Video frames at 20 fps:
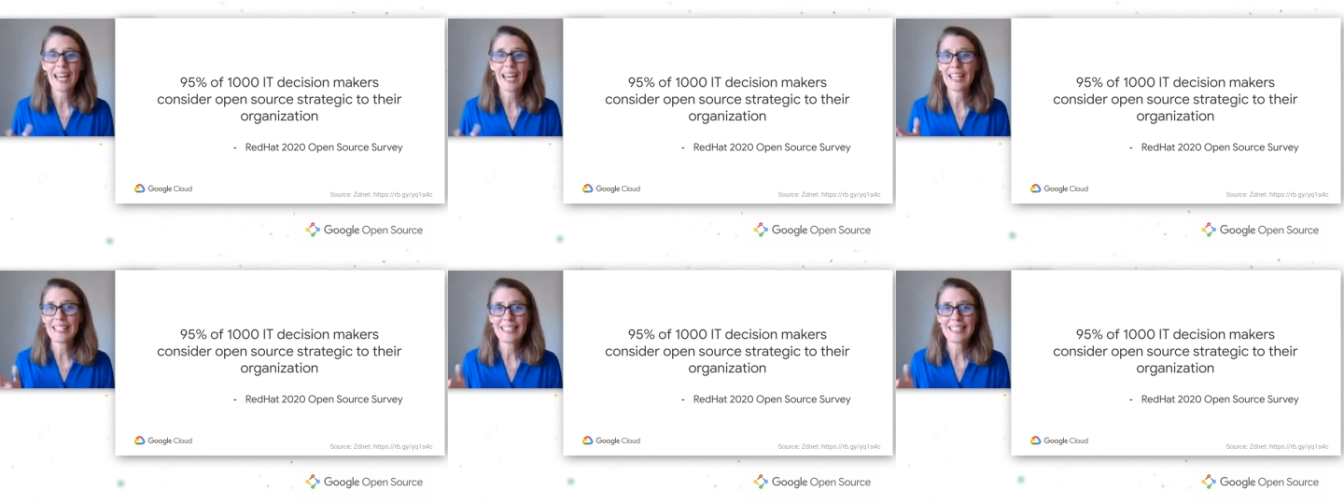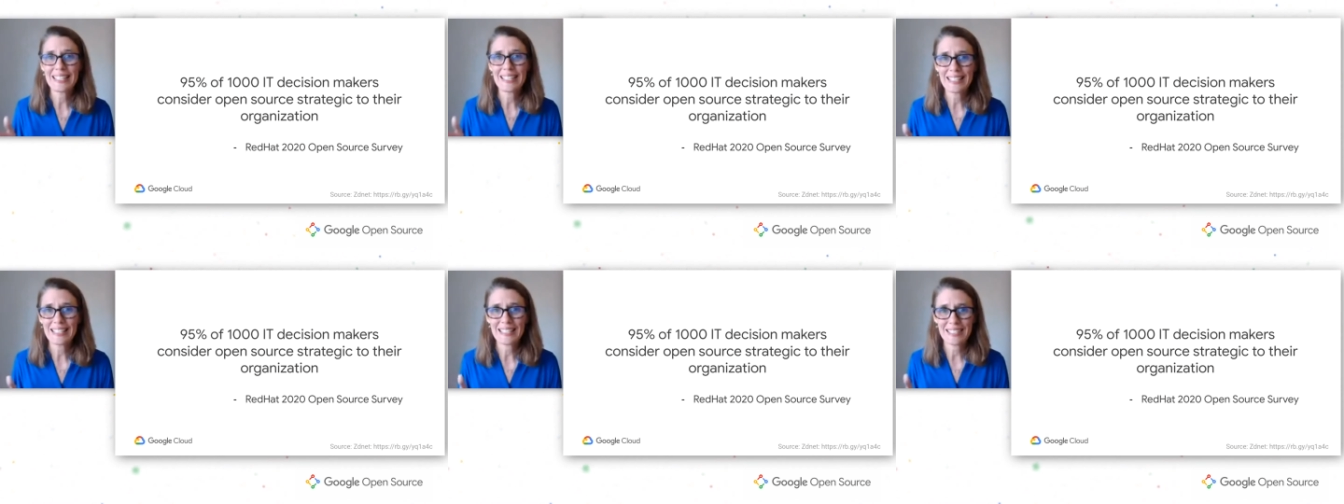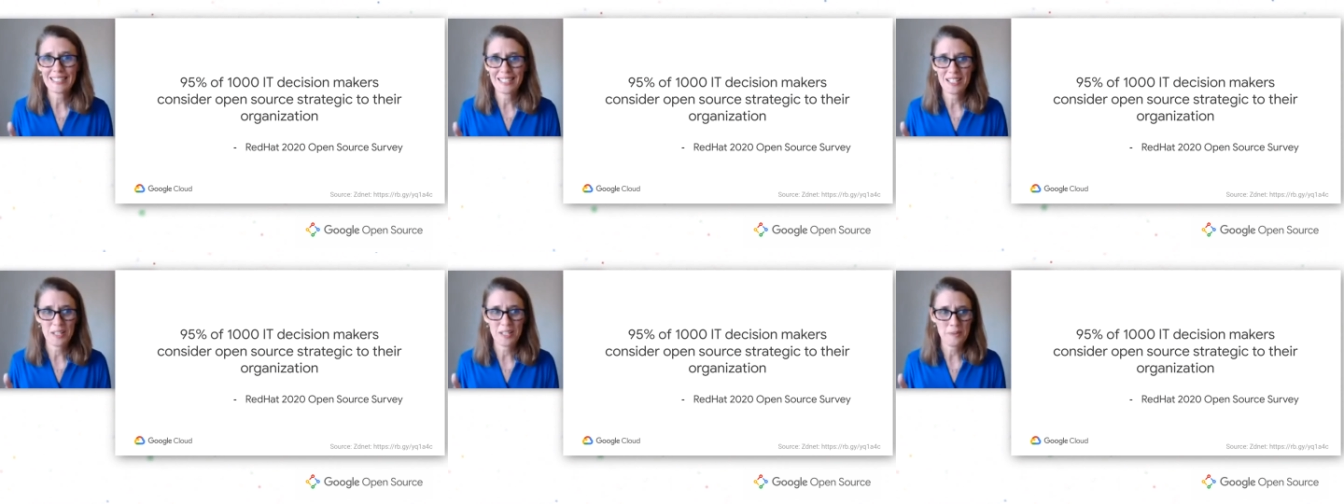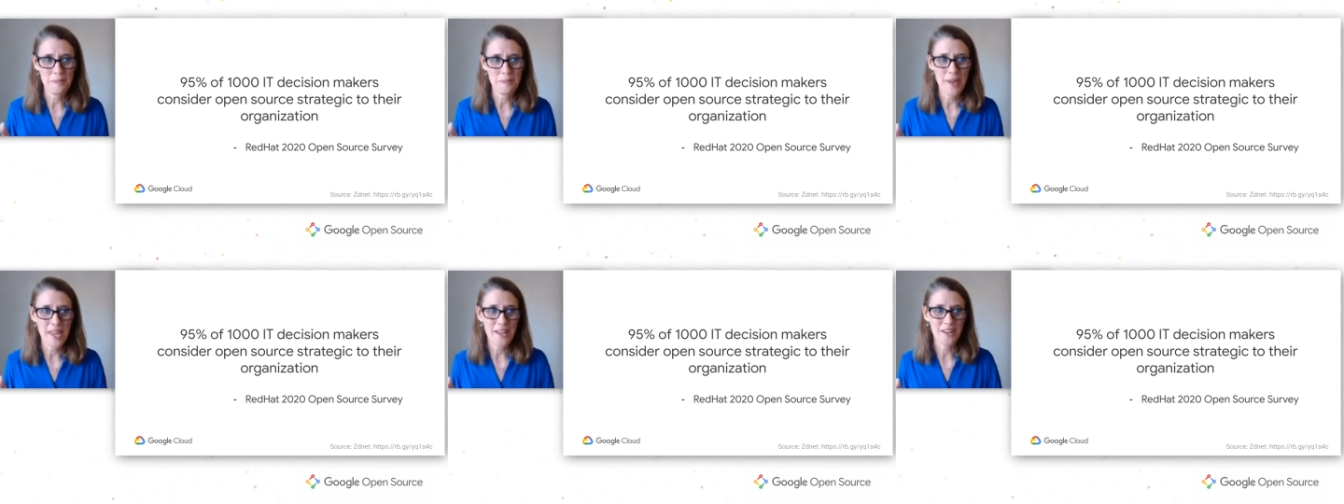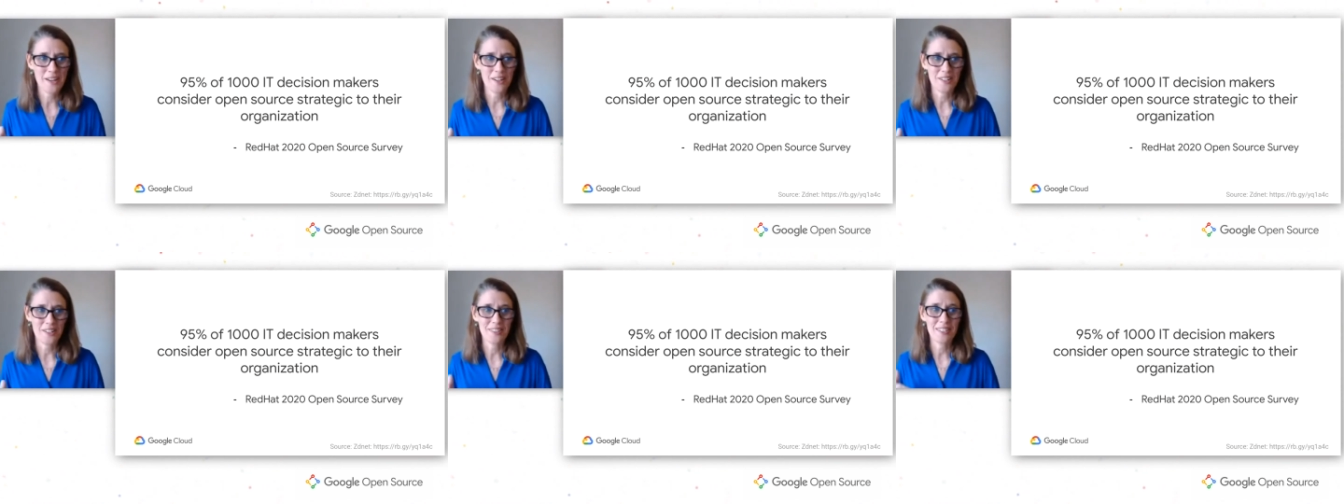IT decision
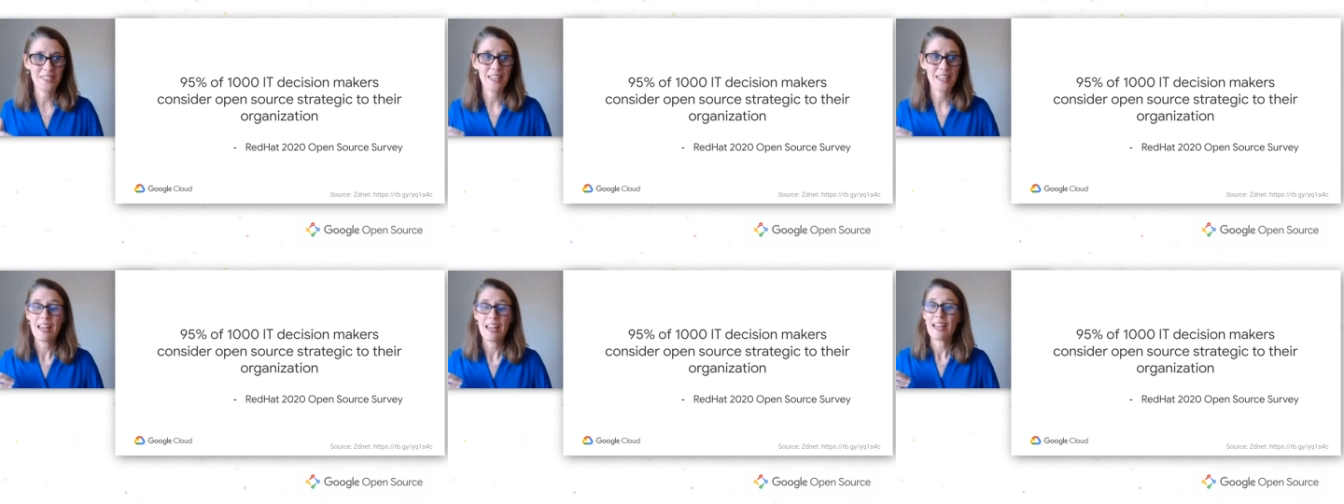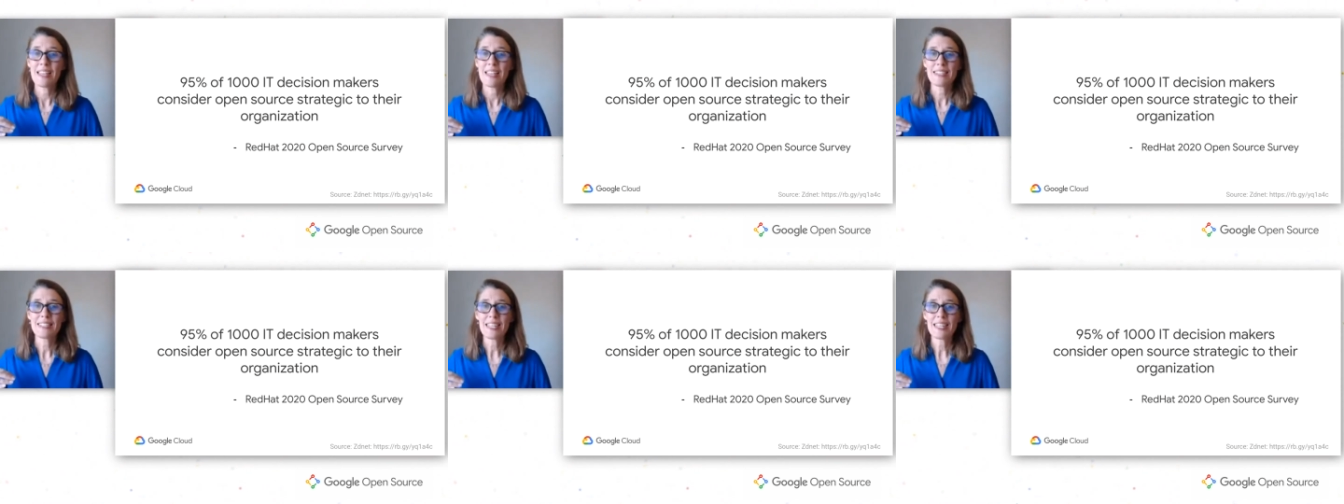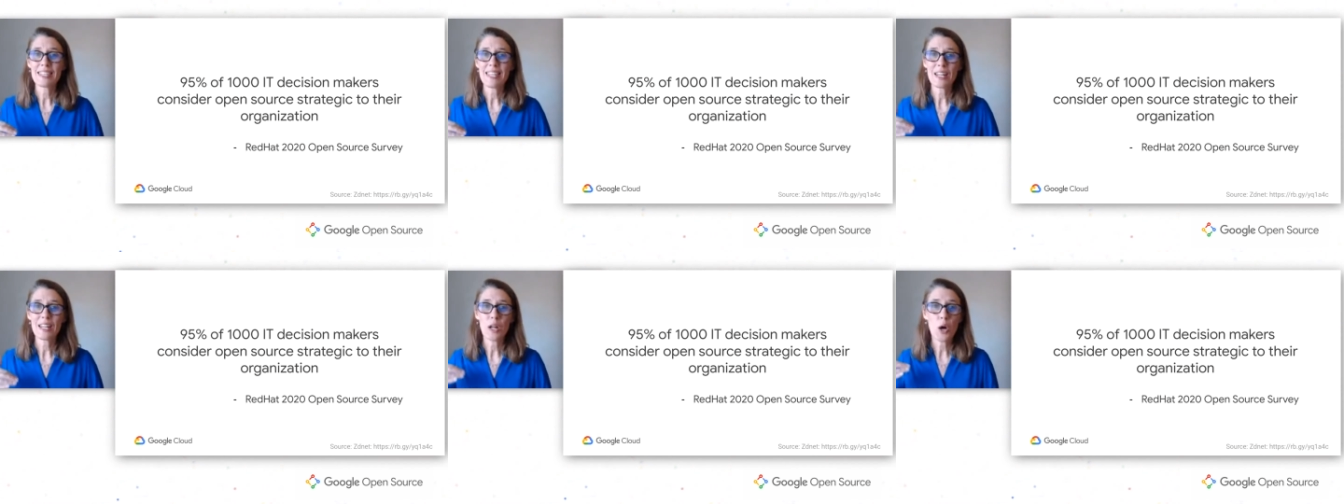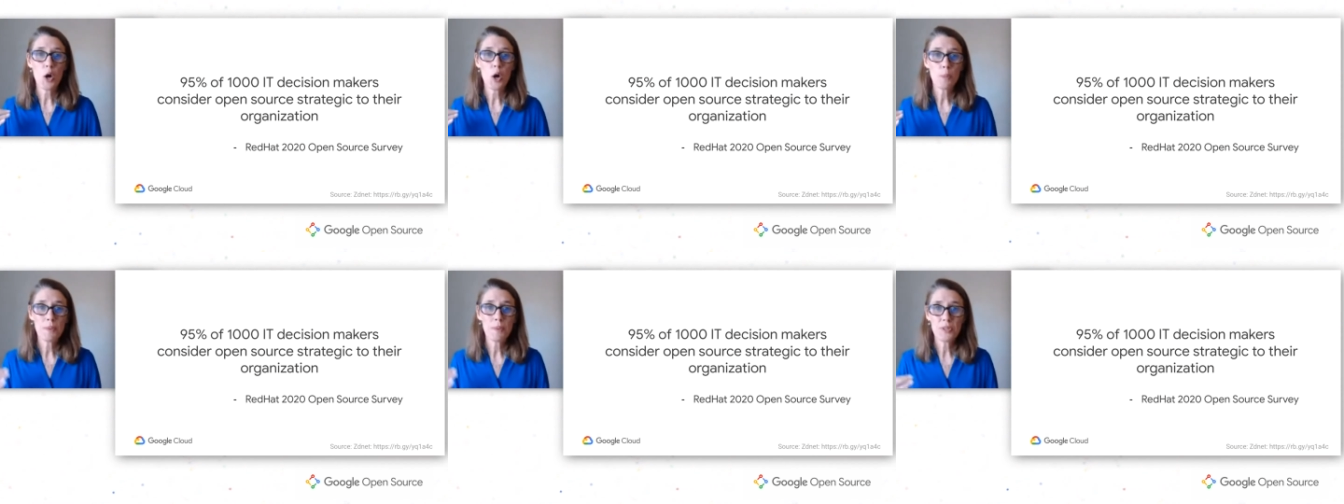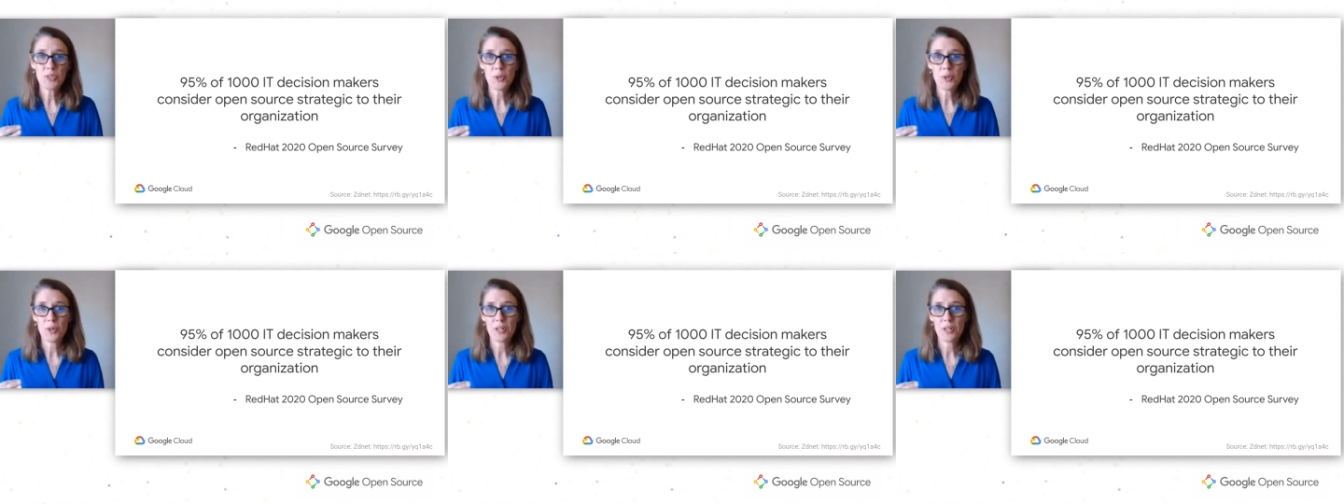makers Said that open
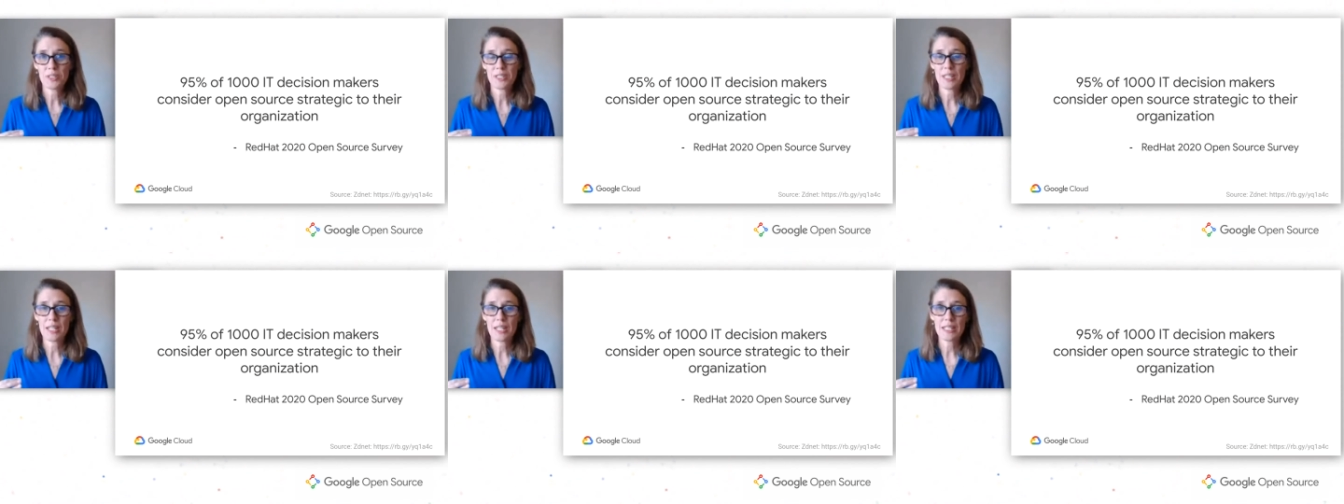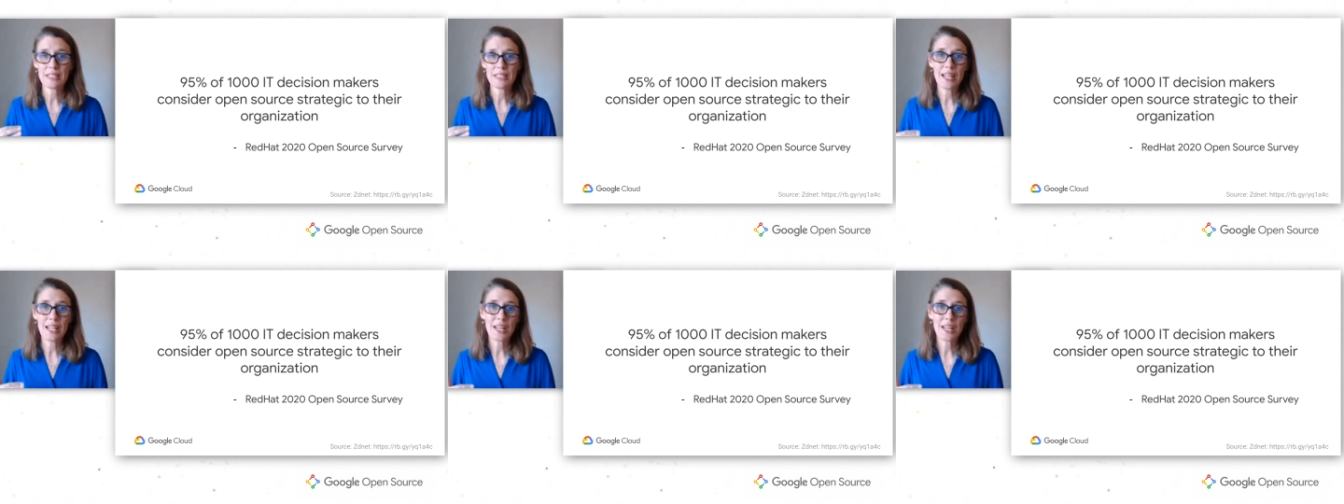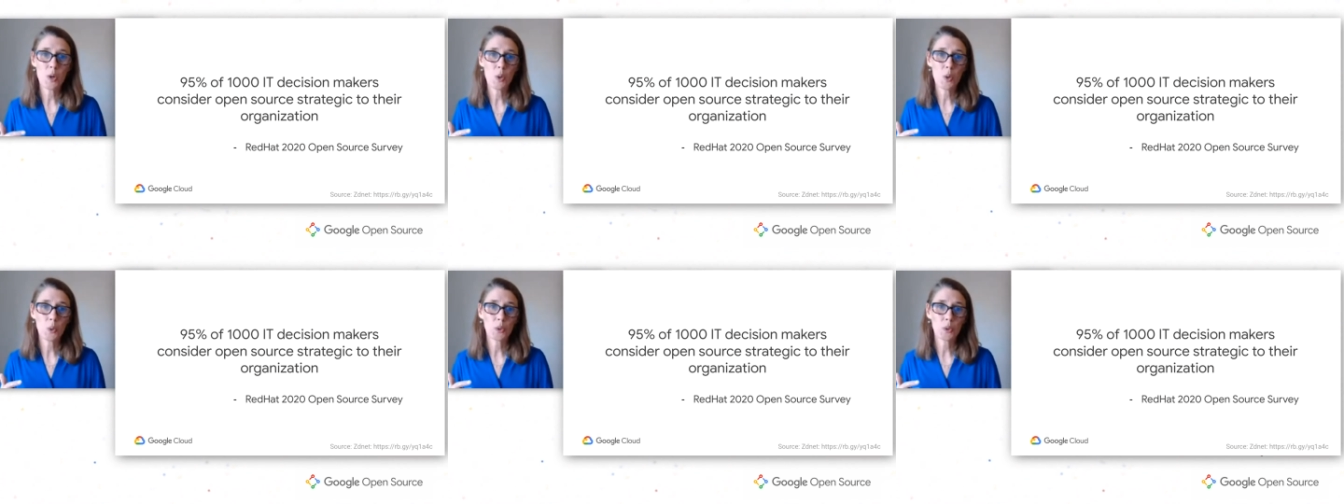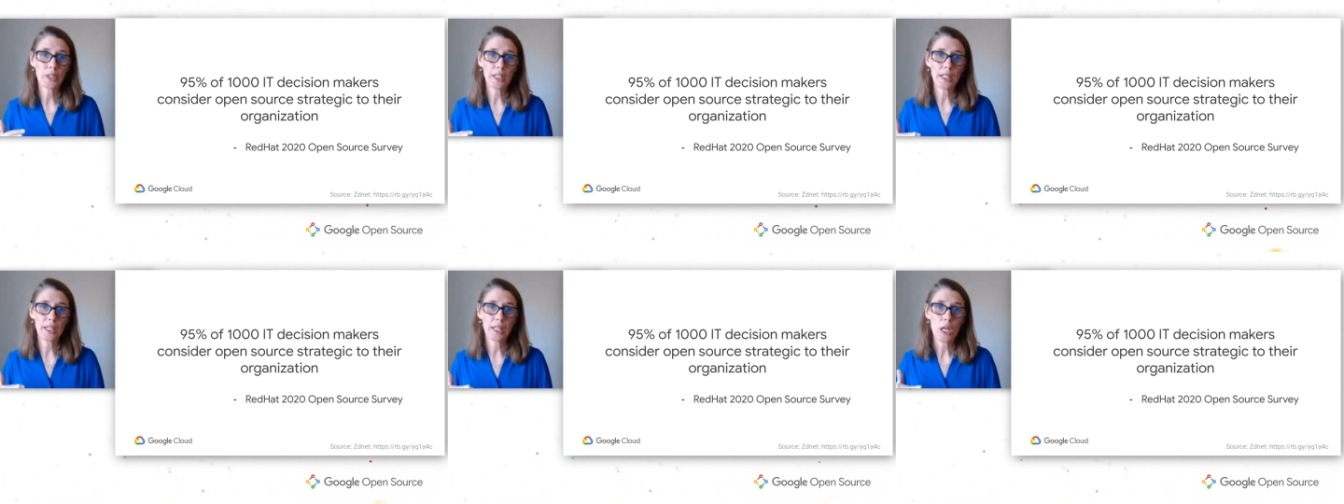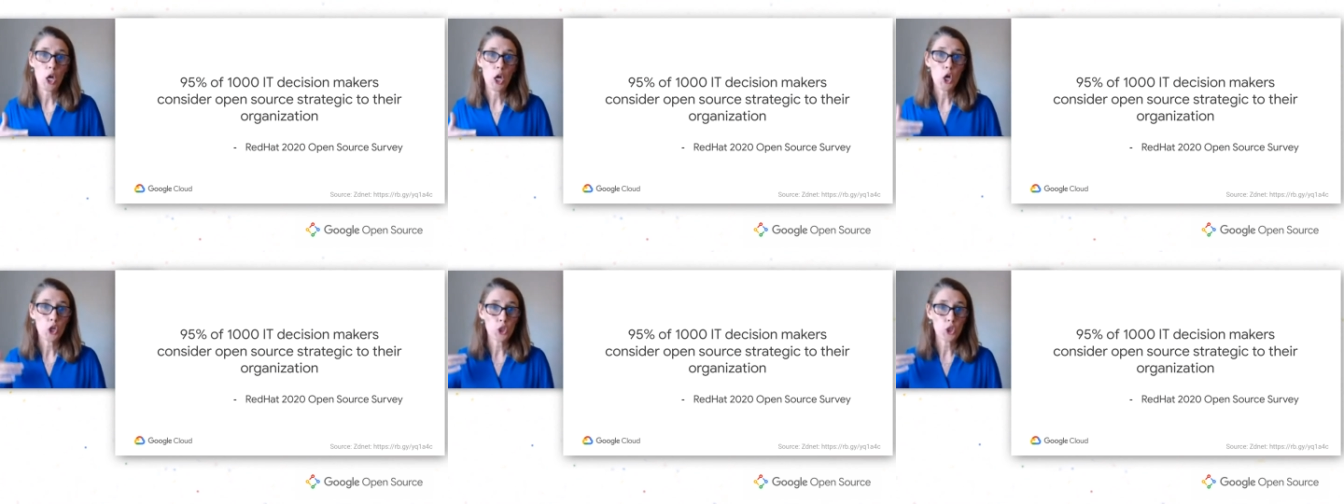source is not only